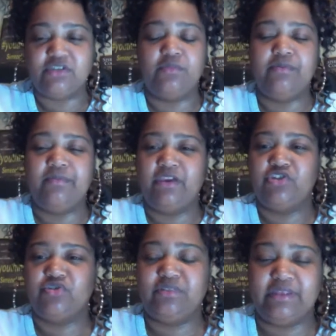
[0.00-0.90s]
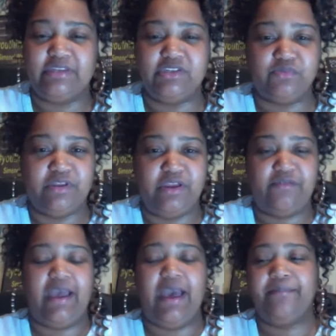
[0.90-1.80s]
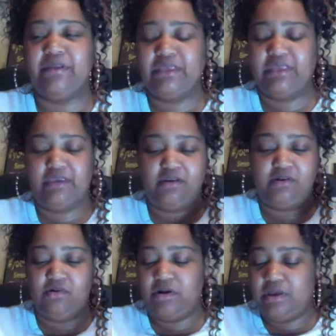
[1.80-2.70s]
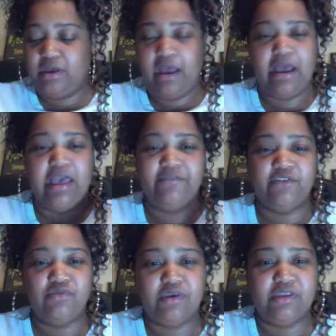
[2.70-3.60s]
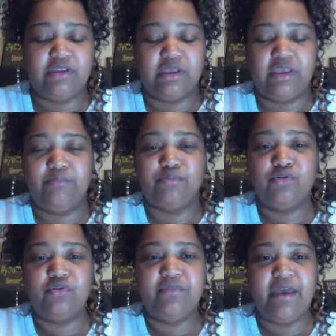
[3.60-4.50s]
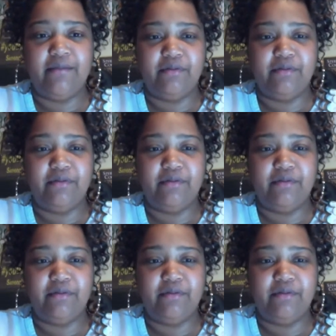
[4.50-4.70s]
so we make sure that this will never happen again, or however you can improve that.